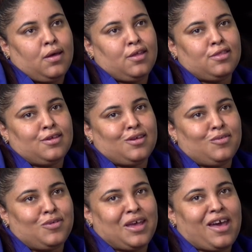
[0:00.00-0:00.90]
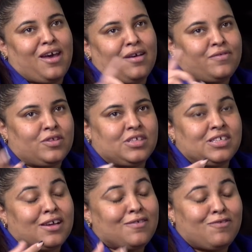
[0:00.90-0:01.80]
And then we have on the
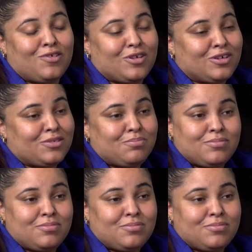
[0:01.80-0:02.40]
2nd floor a